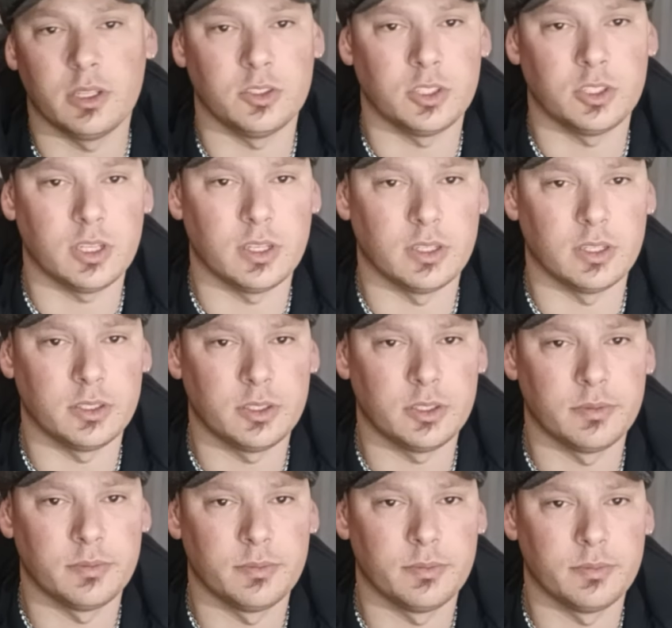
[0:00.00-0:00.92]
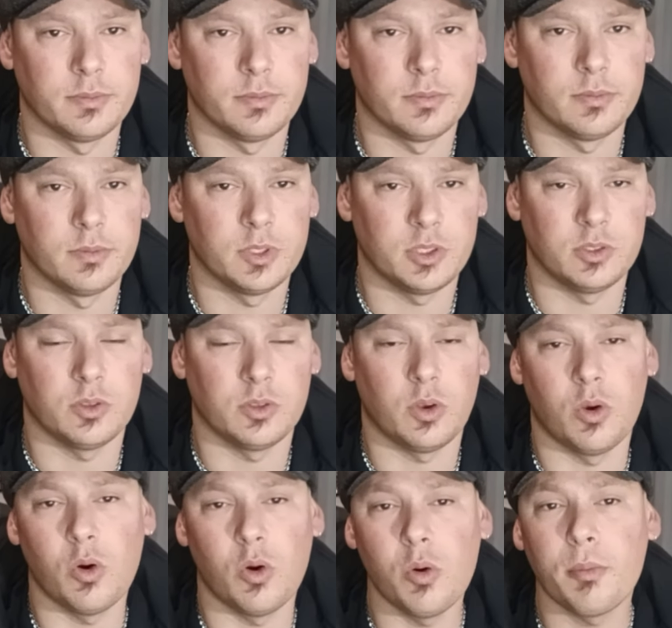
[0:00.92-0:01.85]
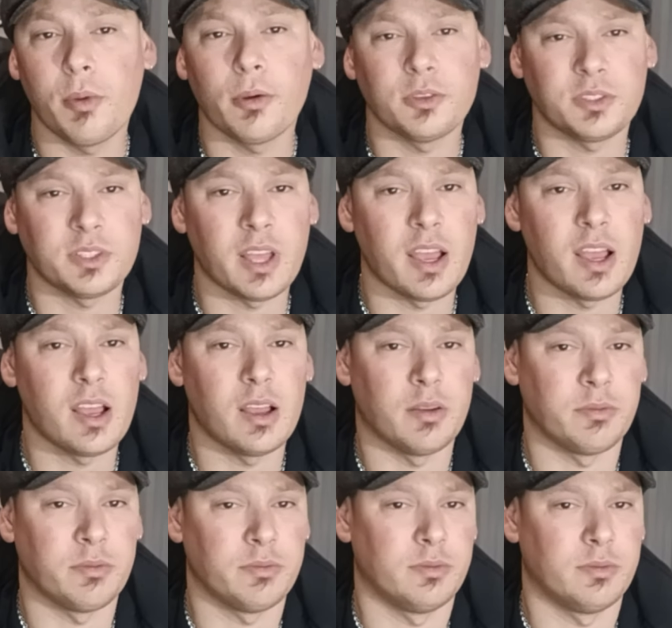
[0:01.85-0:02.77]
chance, which is almost half,